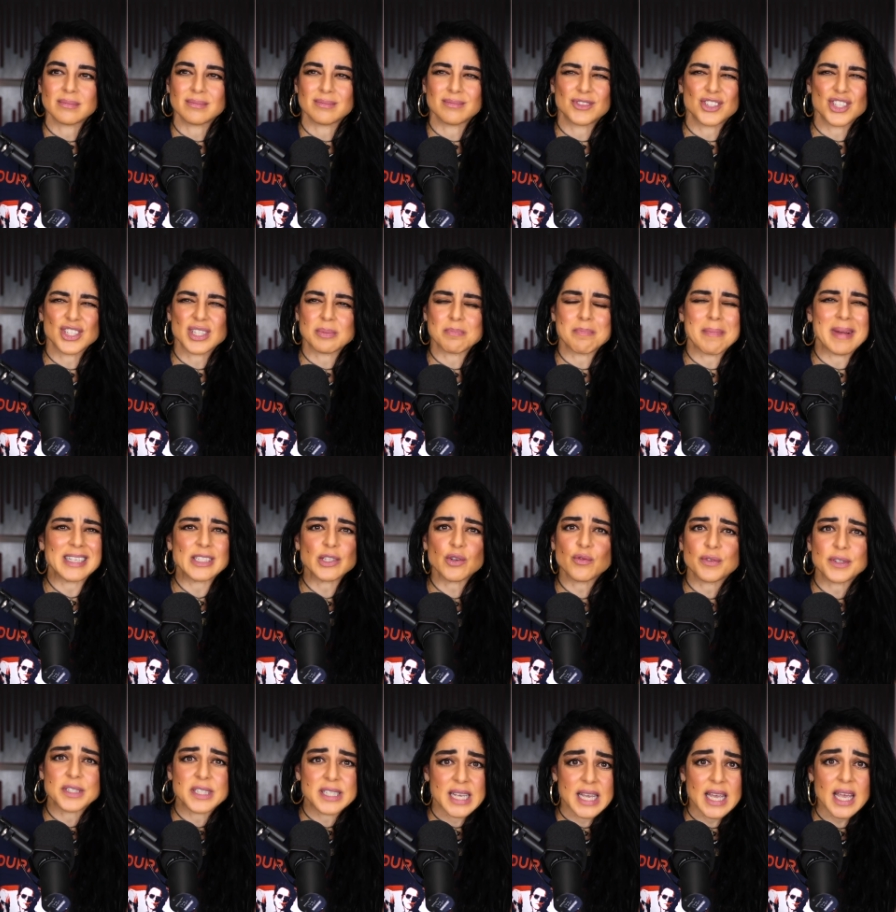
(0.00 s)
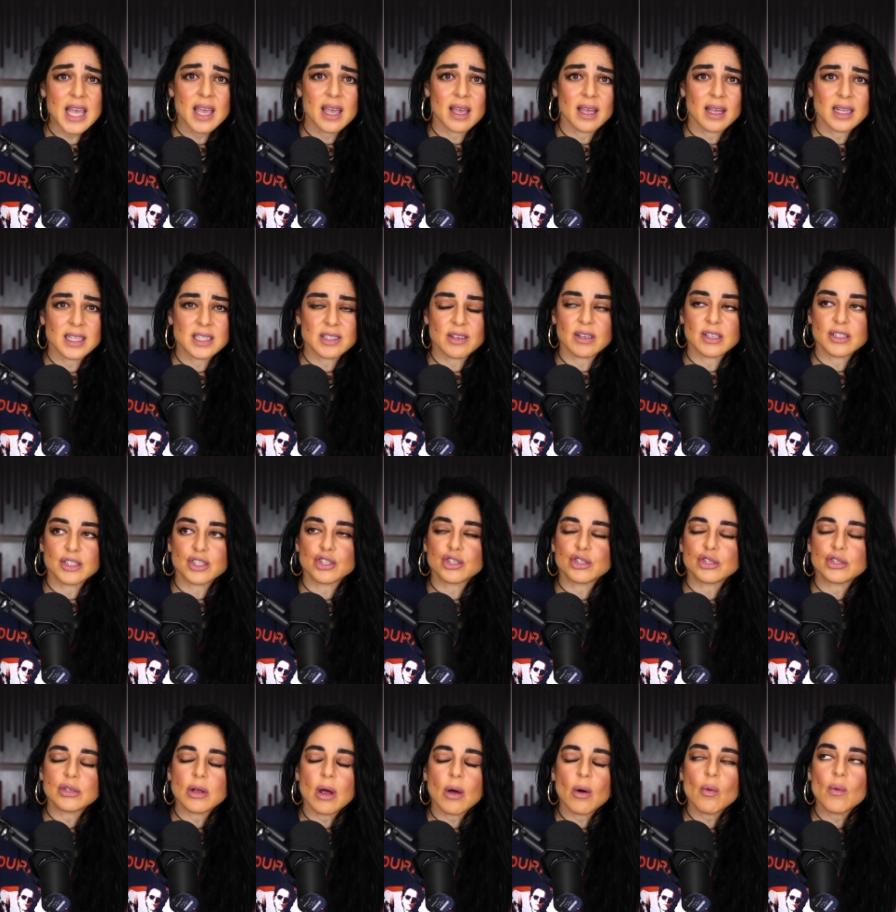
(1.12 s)
just mental fatigue. It's it's
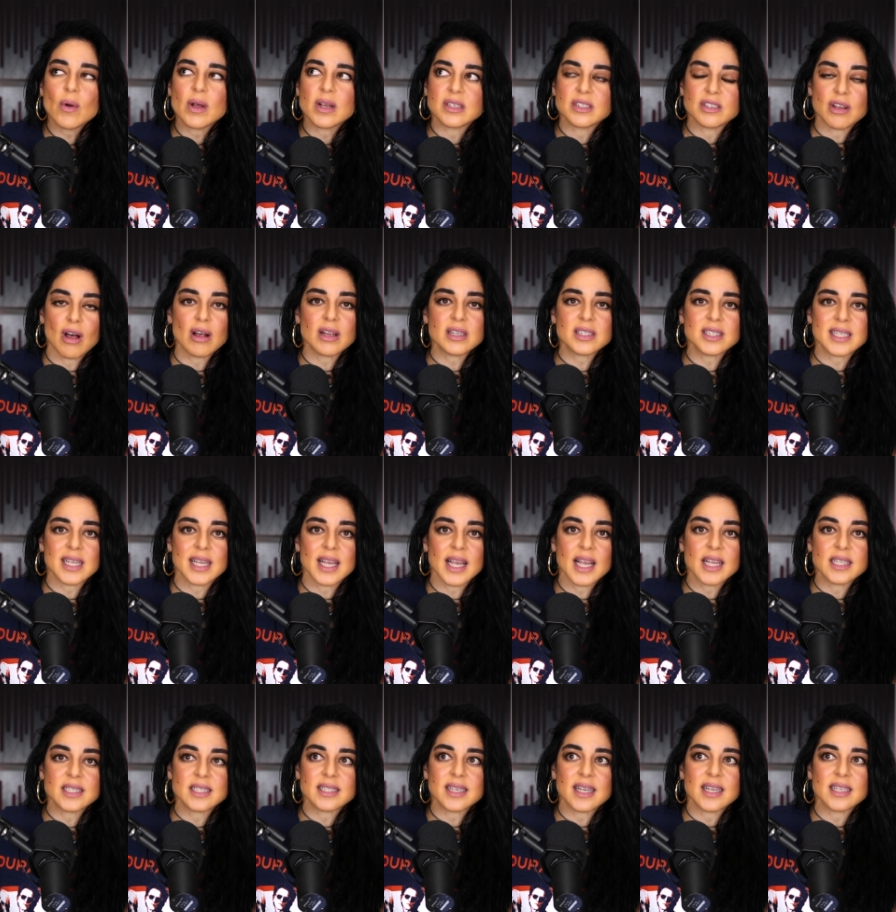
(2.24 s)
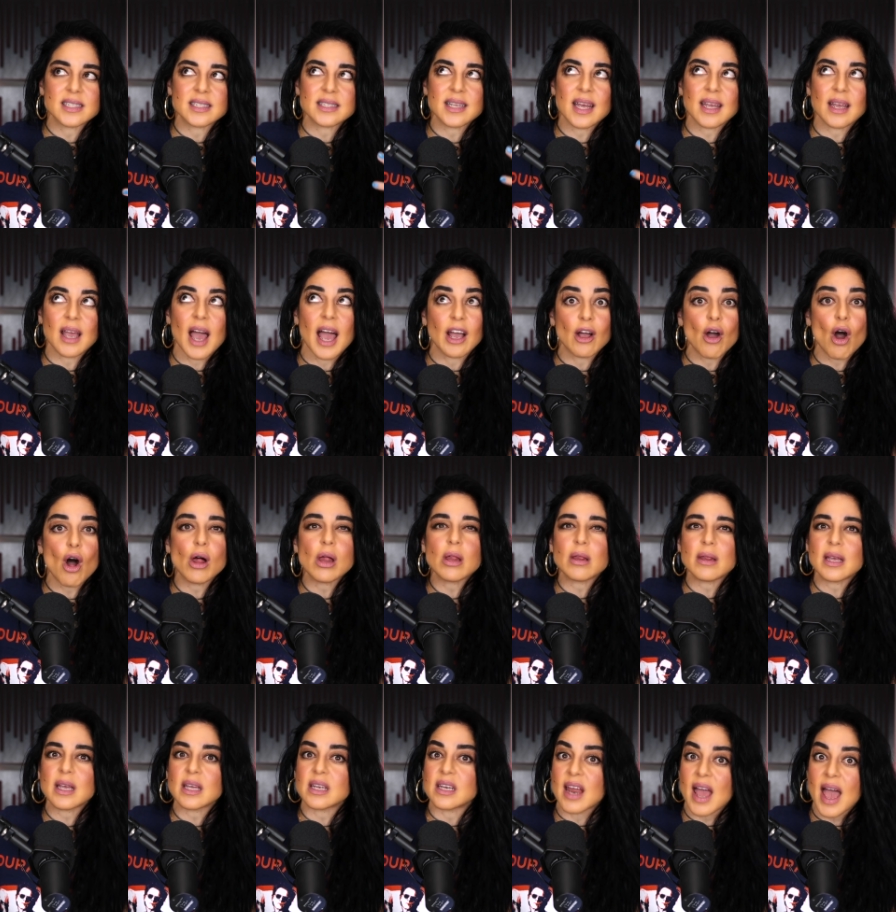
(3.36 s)
so exhausting. It's it's like I call it
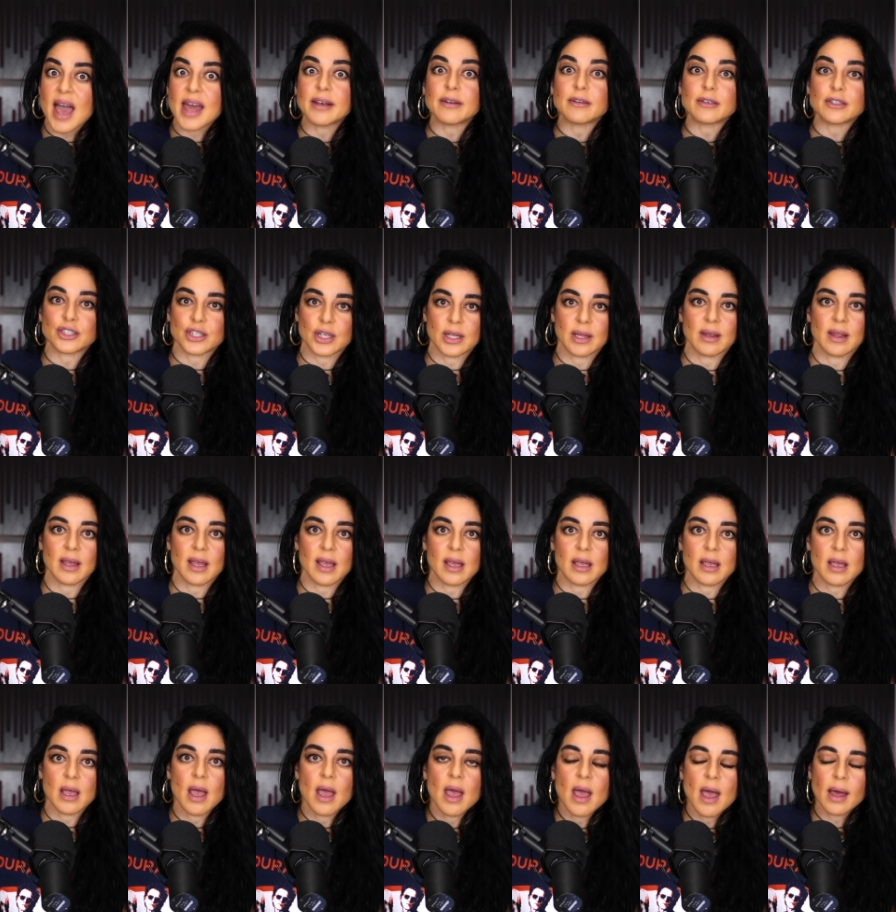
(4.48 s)
like an energy leak.